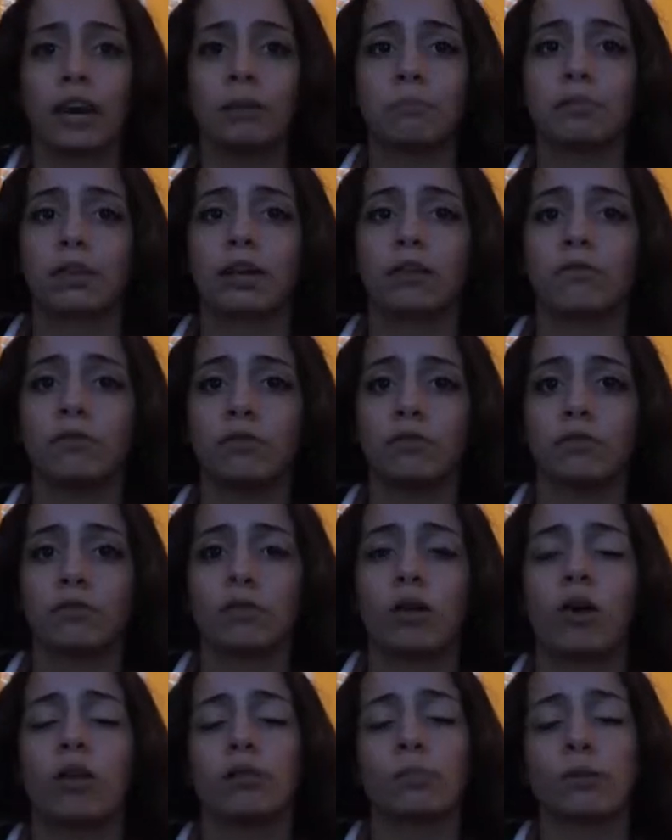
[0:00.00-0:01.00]
I'm thankful
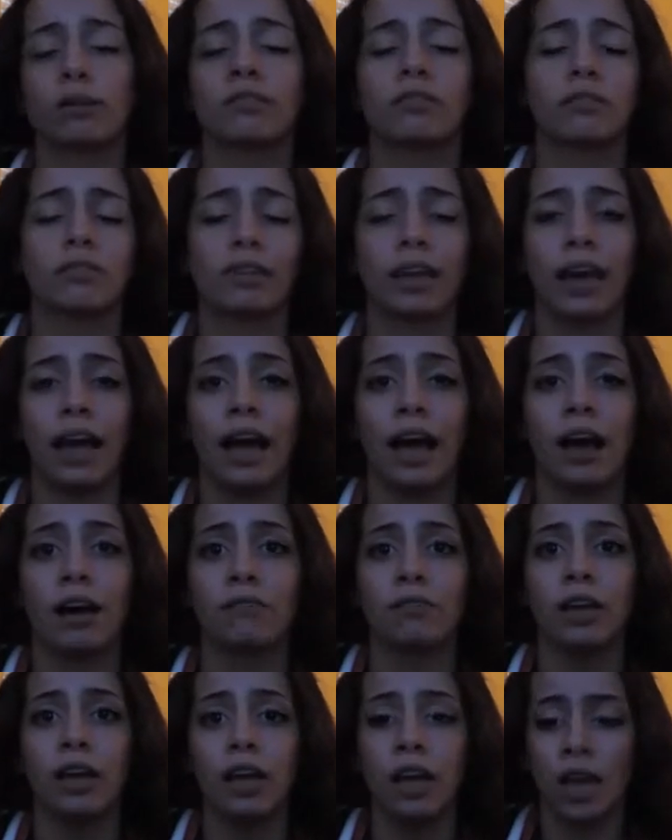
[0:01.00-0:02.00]
for all the blessings I
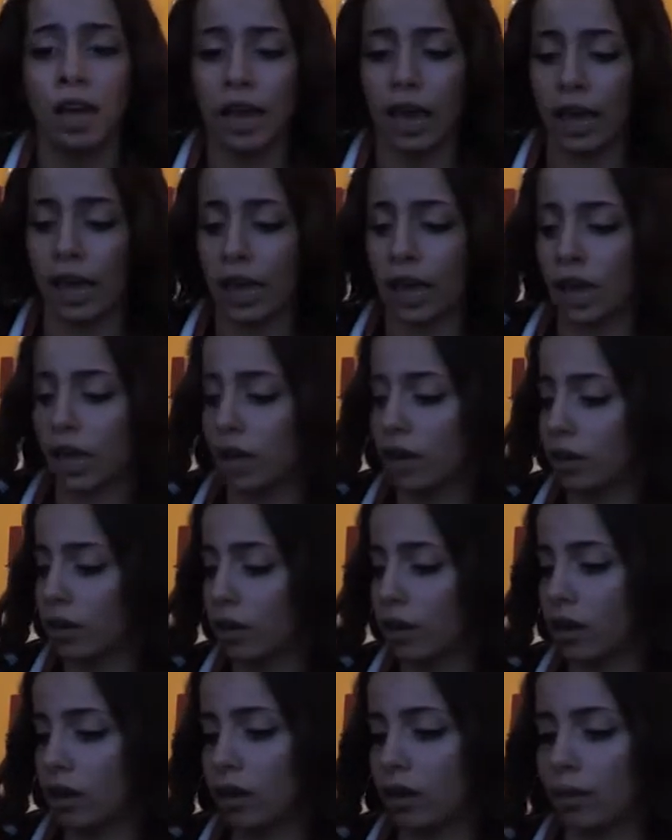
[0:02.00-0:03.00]
have,
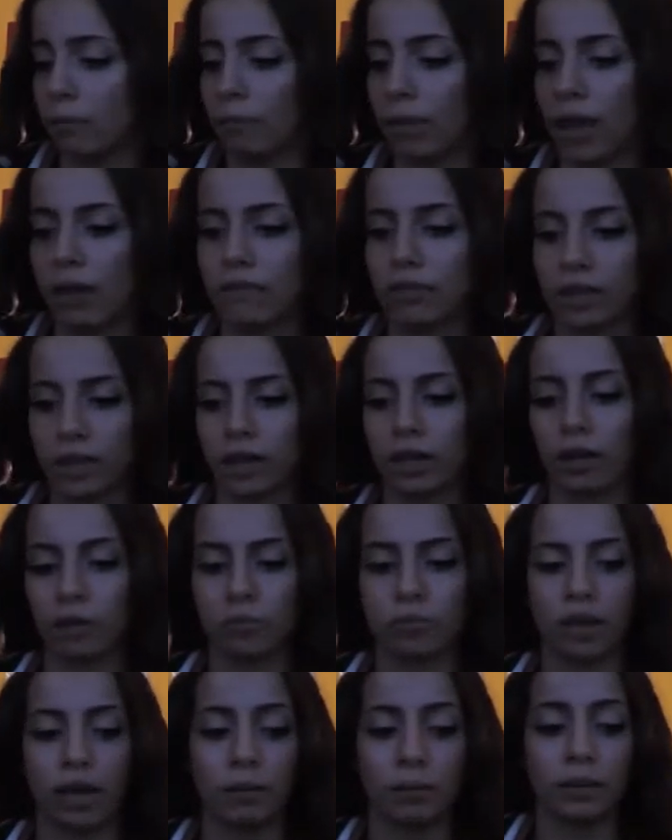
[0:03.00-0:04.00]
and um, everything I
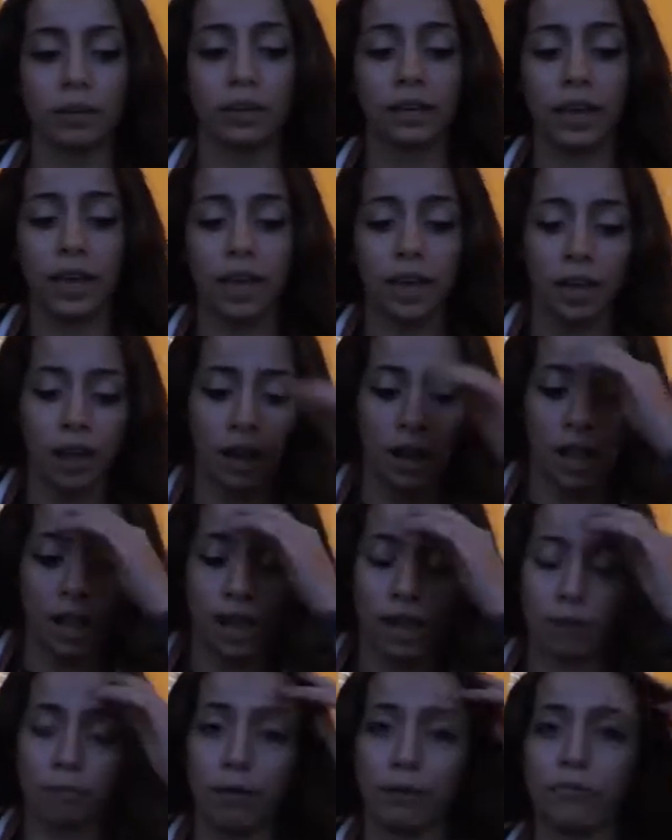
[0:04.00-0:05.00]
was able to get,
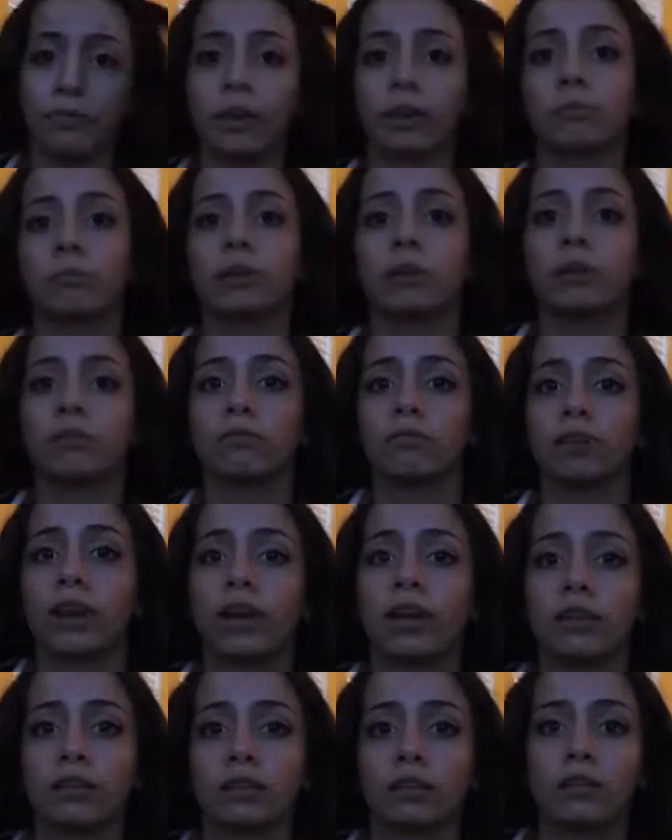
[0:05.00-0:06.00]
and my family and
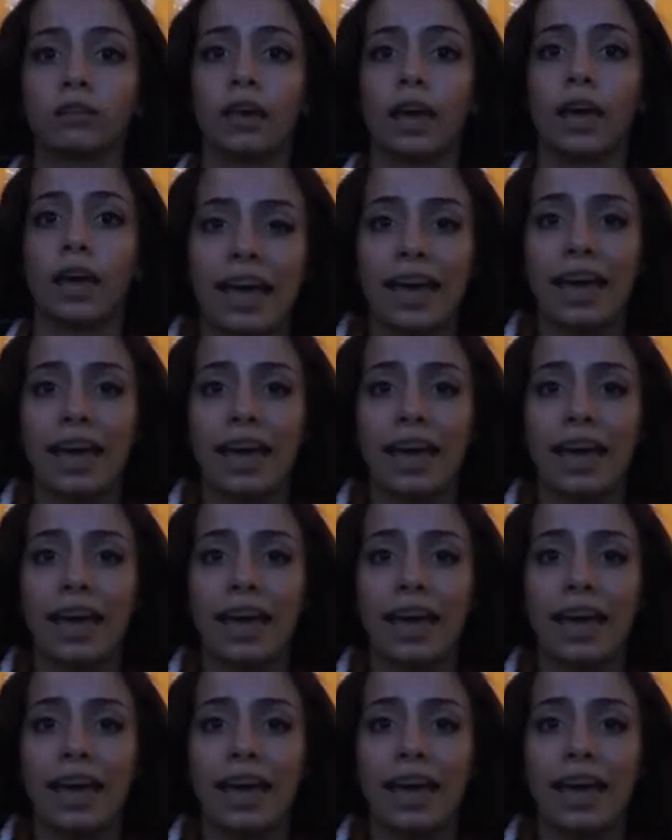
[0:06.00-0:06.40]
friends.